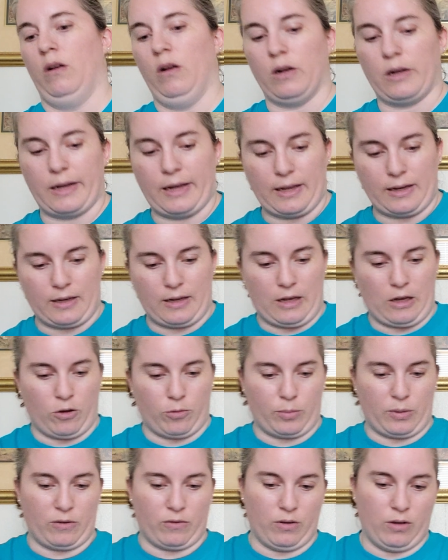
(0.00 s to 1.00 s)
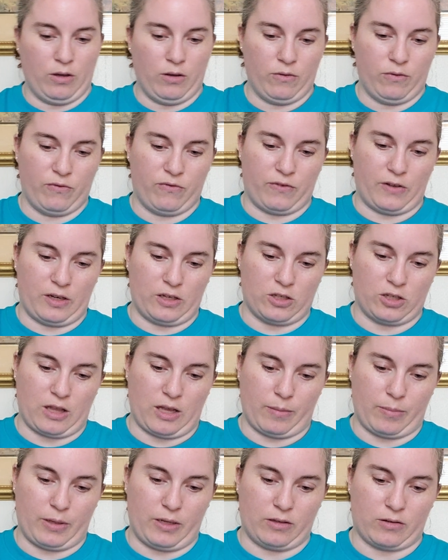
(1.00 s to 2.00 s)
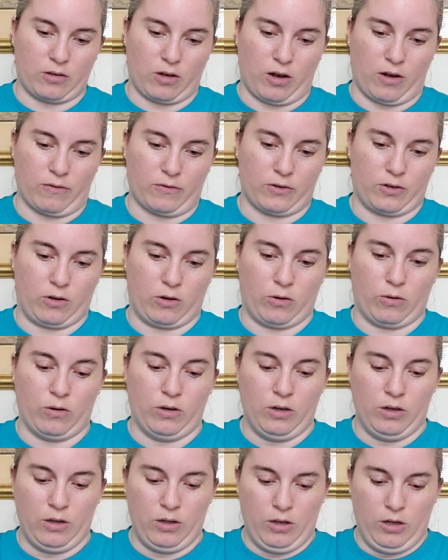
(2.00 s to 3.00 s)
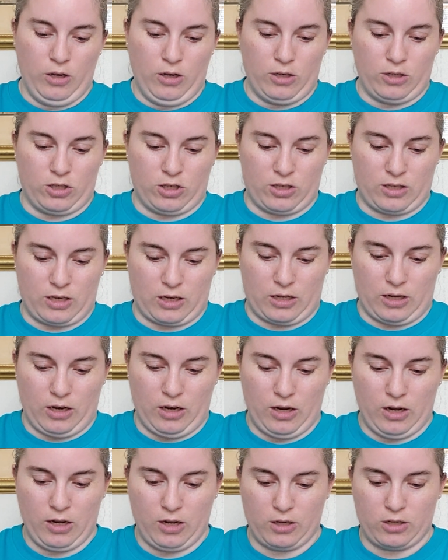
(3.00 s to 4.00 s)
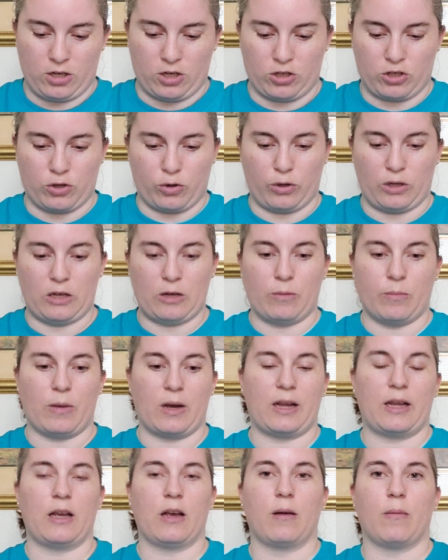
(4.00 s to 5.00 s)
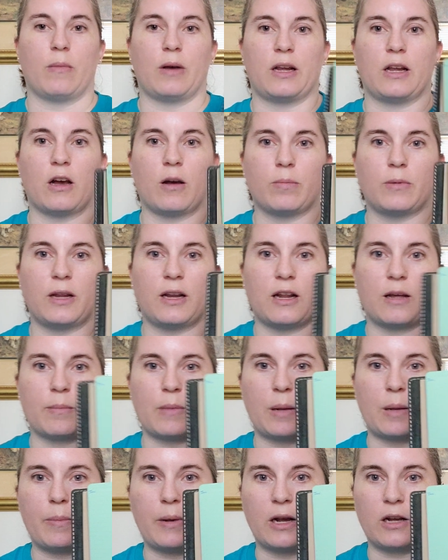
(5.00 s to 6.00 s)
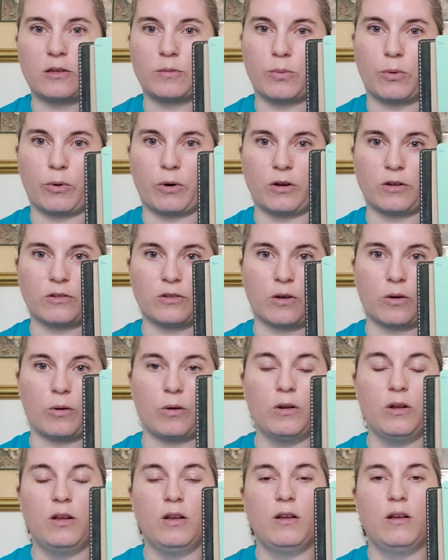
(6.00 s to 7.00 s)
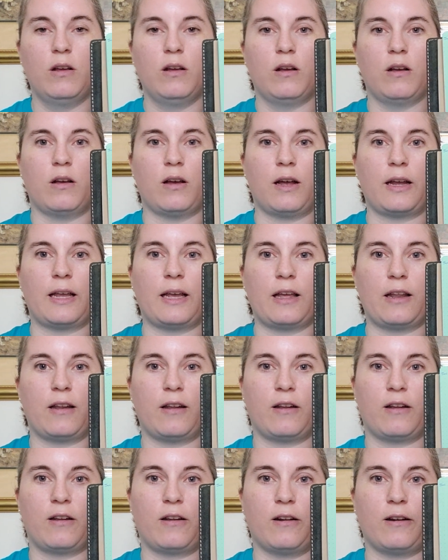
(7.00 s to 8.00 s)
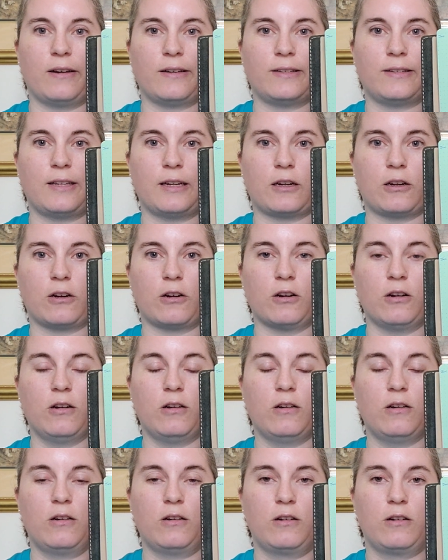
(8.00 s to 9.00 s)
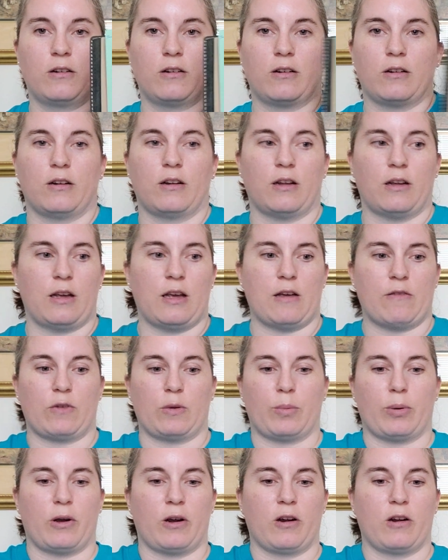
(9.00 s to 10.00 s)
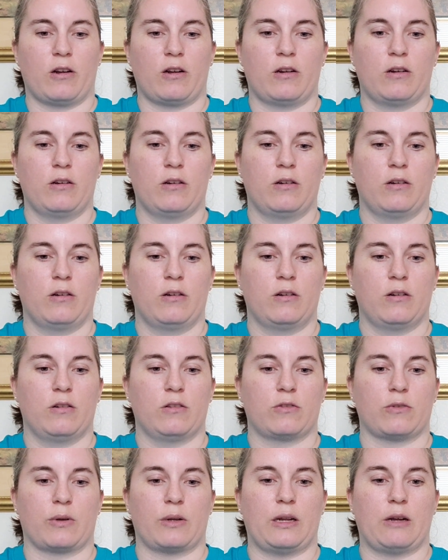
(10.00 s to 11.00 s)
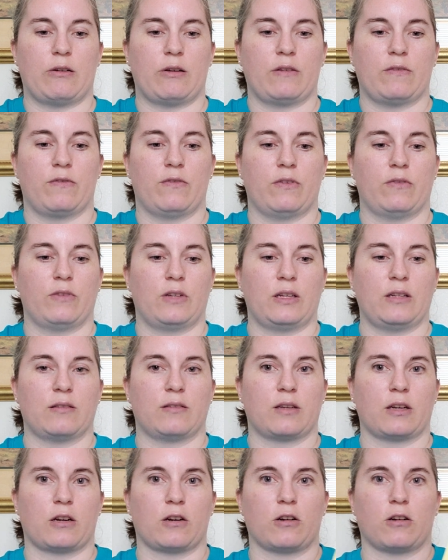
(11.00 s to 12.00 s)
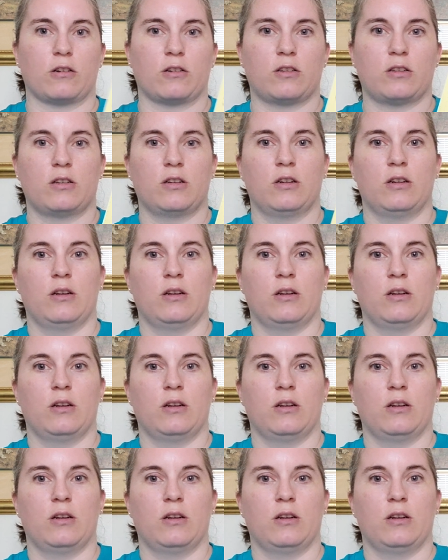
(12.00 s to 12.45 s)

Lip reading: Again, to help me finish that piece off. So just to show you my update on my passport. So I get a sticker every park. So I now have 15 stickers.